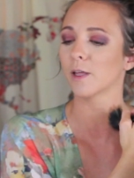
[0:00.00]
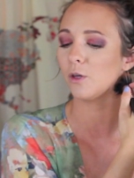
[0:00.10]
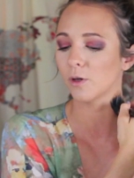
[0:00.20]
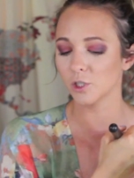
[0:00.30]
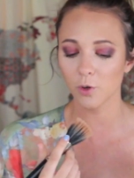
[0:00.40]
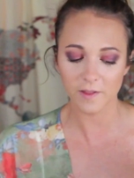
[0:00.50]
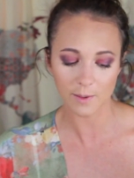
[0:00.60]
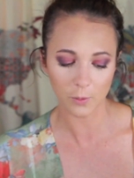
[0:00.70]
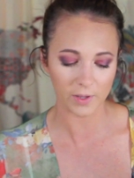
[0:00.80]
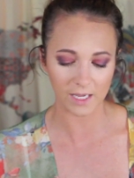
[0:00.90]
Like, you can
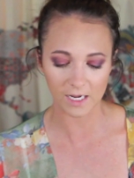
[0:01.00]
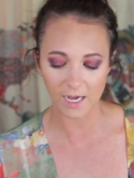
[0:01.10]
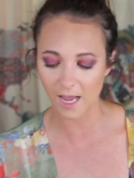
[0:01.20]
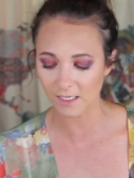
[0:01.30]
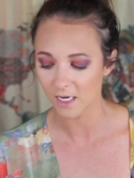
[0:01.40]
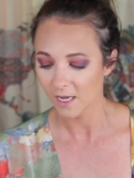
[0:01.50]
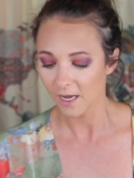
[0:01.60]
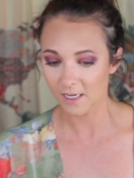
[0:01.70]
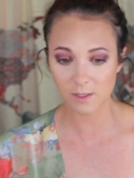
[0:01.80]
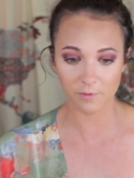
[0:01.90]
join them and we can connect.
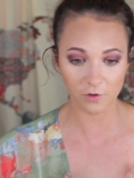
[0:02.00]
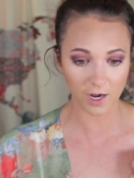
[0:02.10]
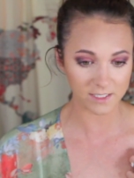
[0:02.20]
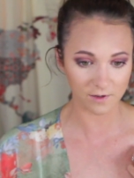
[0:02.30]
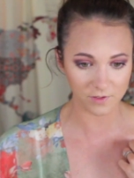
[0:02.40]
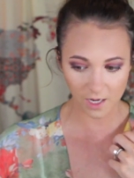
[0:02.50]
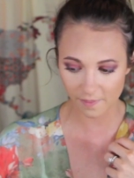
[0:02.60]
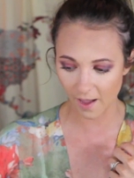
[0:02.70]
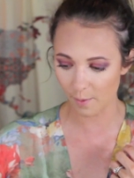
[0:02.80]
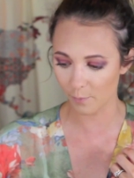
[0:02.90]
And some of you guys have
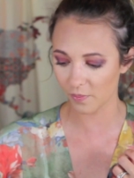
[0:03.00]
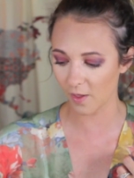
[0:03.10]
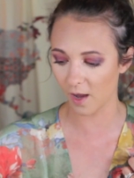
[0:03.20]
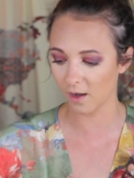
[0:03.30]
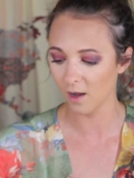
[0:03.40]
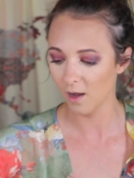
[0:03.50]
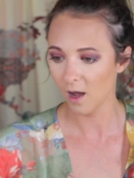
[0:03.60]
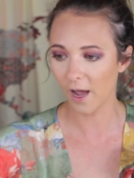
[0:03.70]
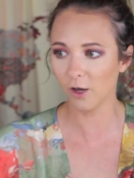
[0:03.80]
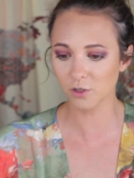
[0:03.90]
done that, but then
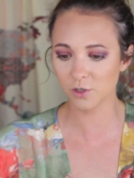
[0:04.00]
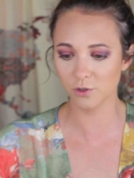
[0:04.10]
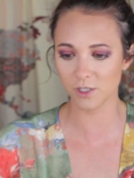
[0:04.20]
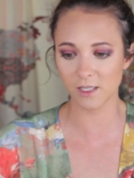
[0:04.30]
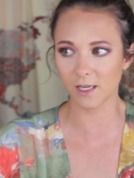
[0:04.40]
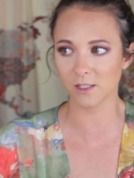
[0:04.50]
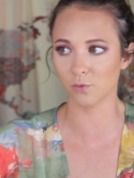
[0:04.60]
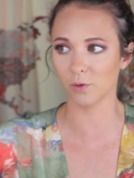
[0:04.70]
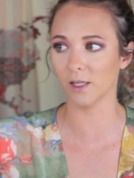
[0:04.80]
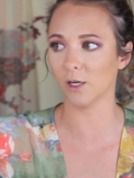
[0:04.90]
I also just think
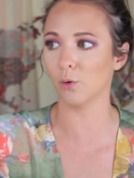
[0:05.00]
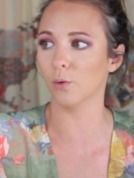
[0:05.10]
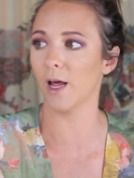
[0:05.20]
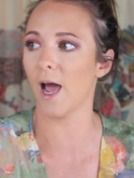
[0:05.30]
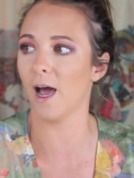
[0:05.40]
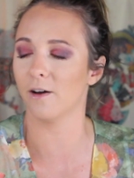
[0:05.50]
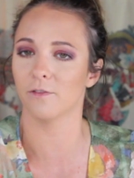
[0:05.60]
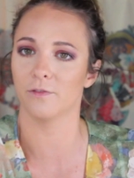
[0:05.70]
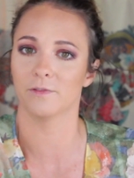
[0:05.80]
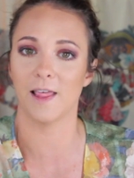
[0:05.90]
it's really cool to
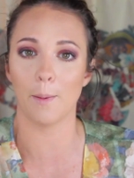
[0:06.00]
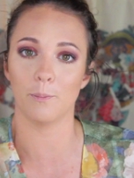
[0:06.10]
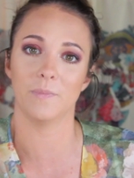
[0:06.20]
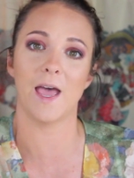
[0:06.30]
have that,